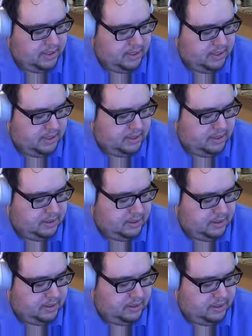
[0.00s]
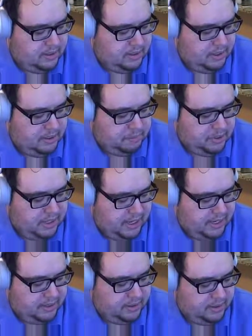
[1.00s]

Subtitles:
in the plane.